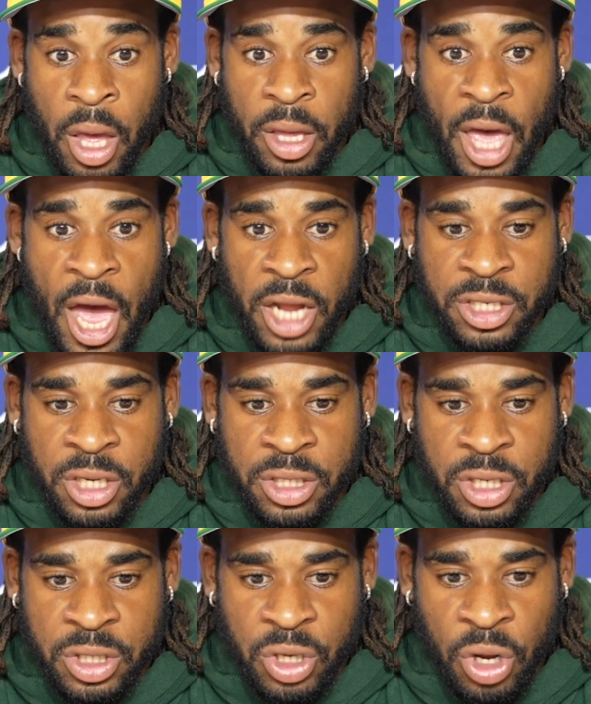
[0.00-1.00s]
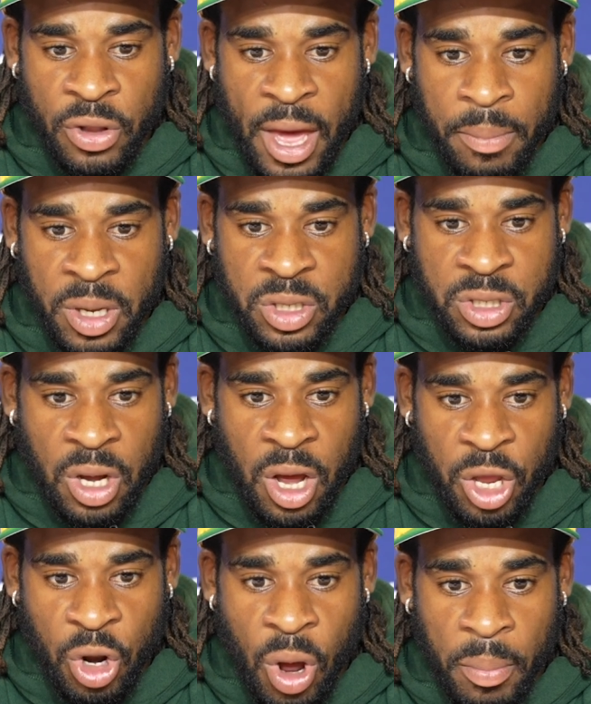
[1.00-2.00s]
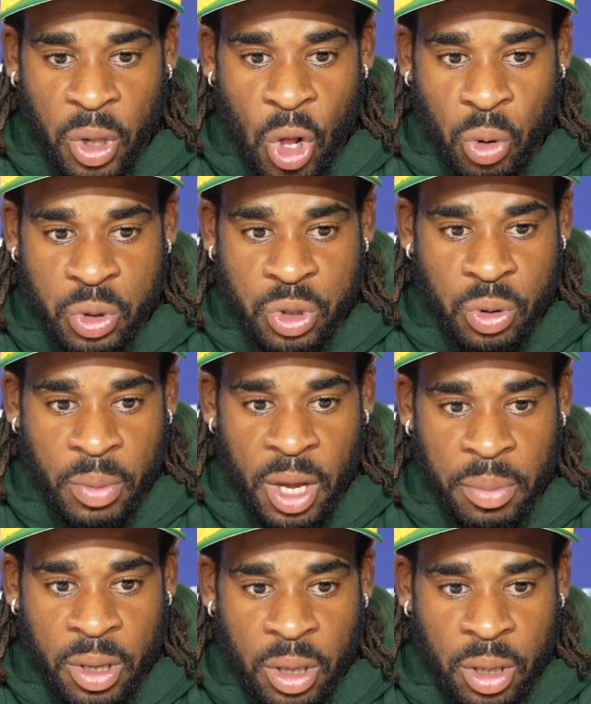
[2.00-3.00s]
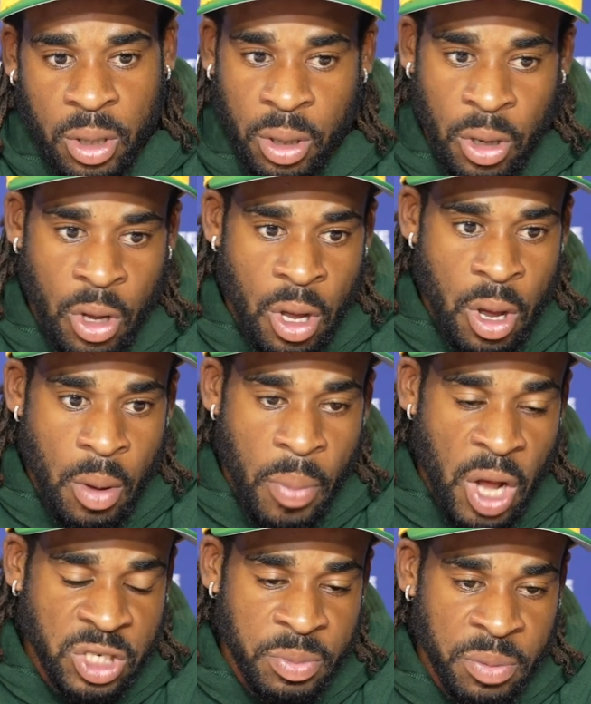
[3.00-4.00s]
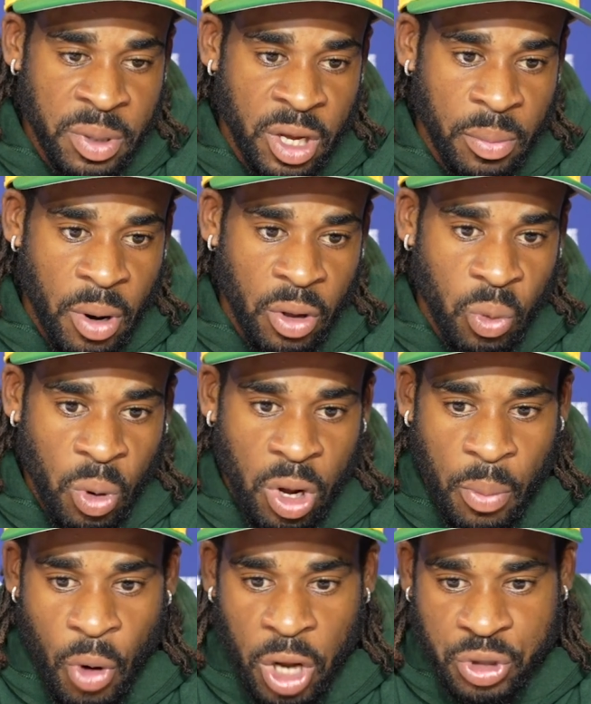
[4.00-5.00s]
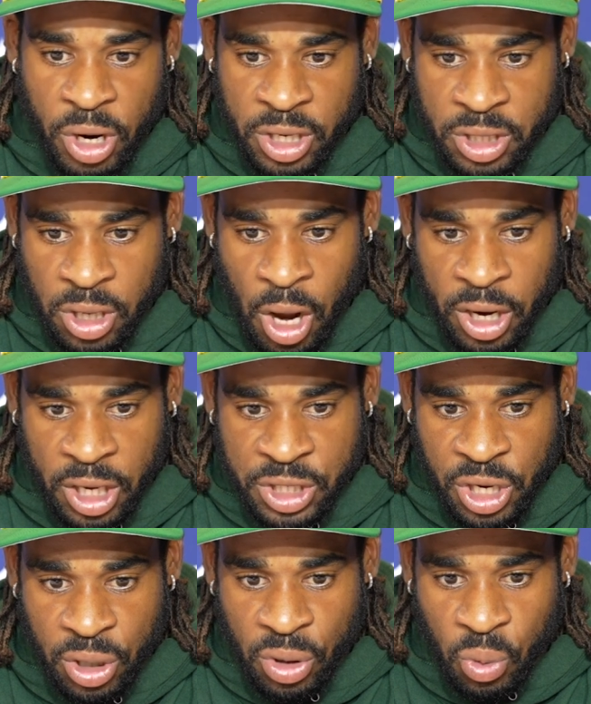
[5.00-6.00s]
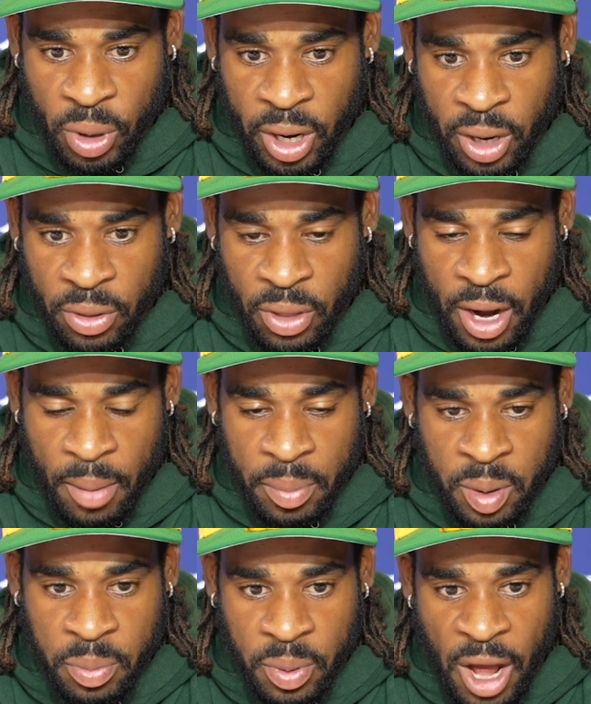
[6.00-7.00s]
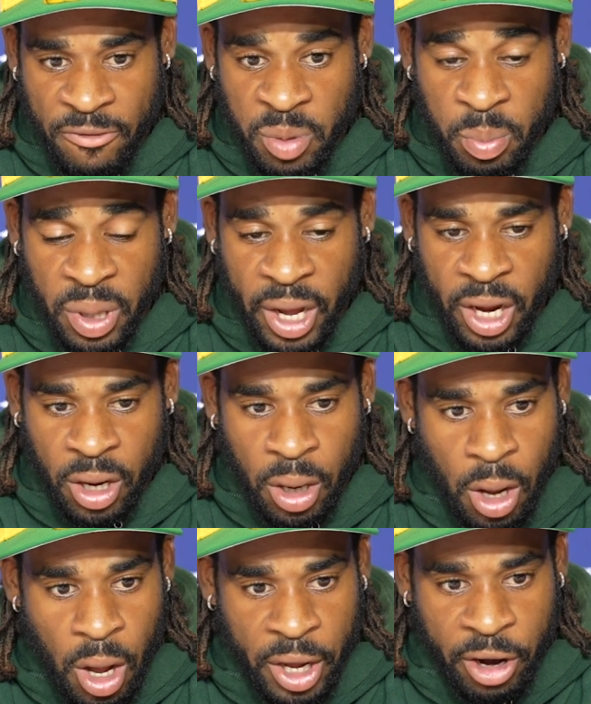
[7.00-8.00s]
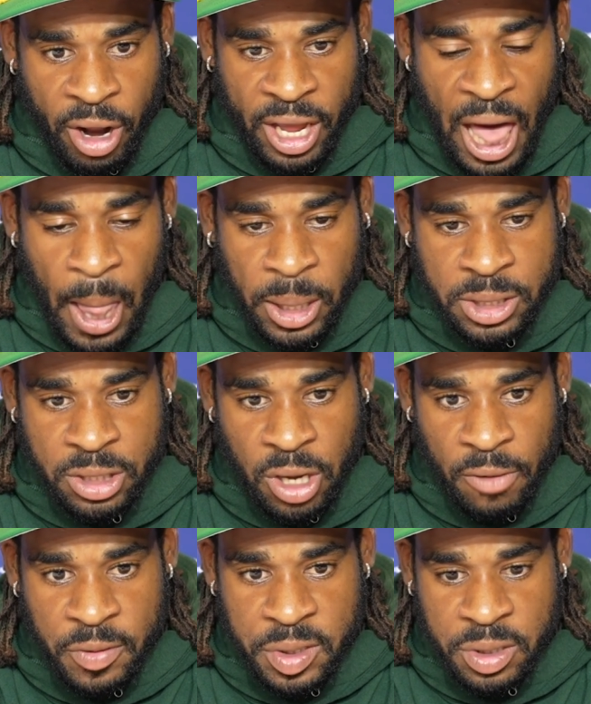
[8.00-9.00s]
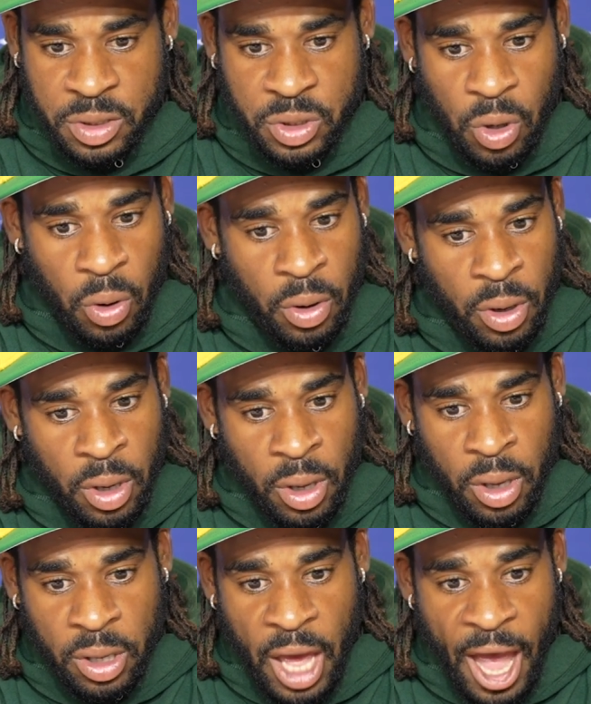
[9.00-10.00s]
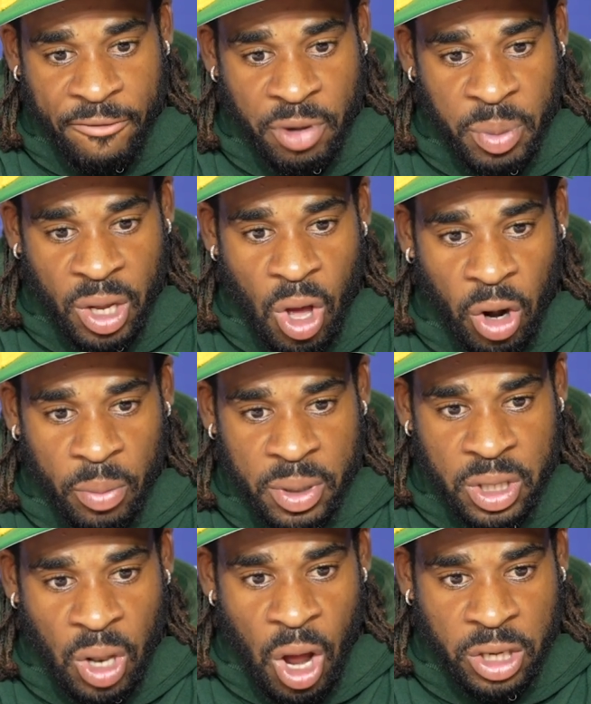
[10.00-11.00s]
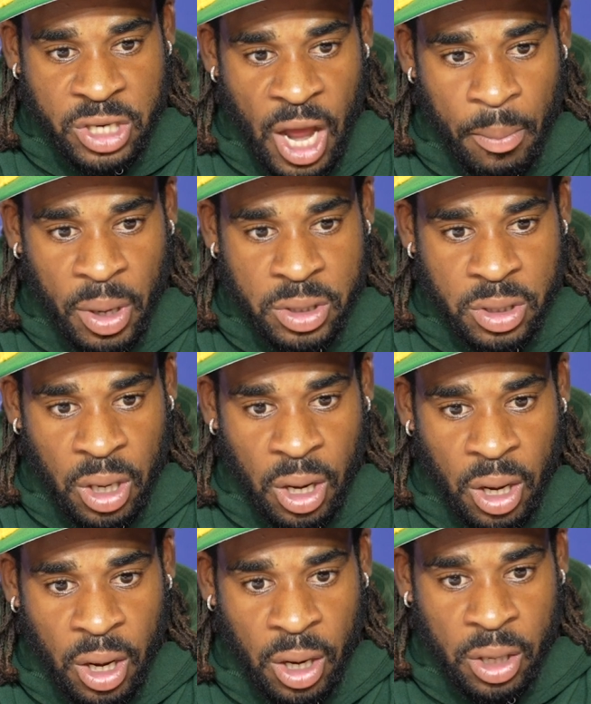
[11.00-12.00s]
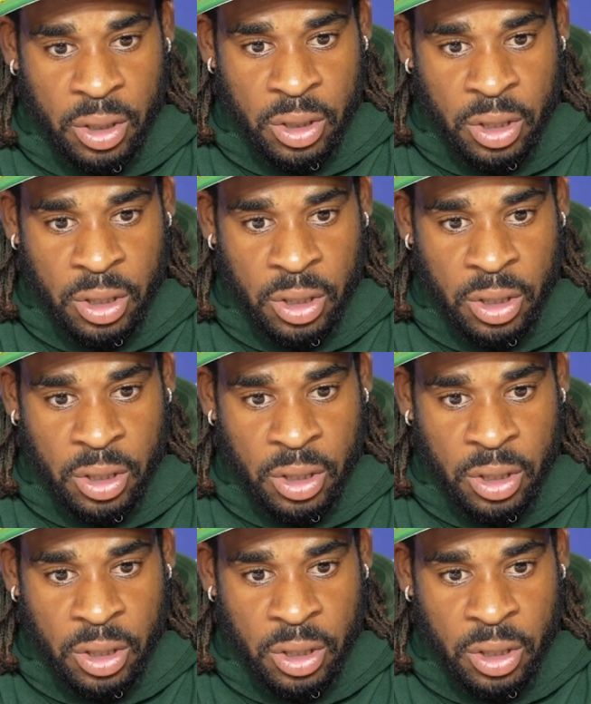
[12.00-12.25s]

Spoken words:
Yeah, it's good. That means I'm close to maybe possibly being part of the World Cup roster. I just got to continue the way that I've been playing here at Galaxy, obviously. So. Yeah, I haven't been called up in a long time, but to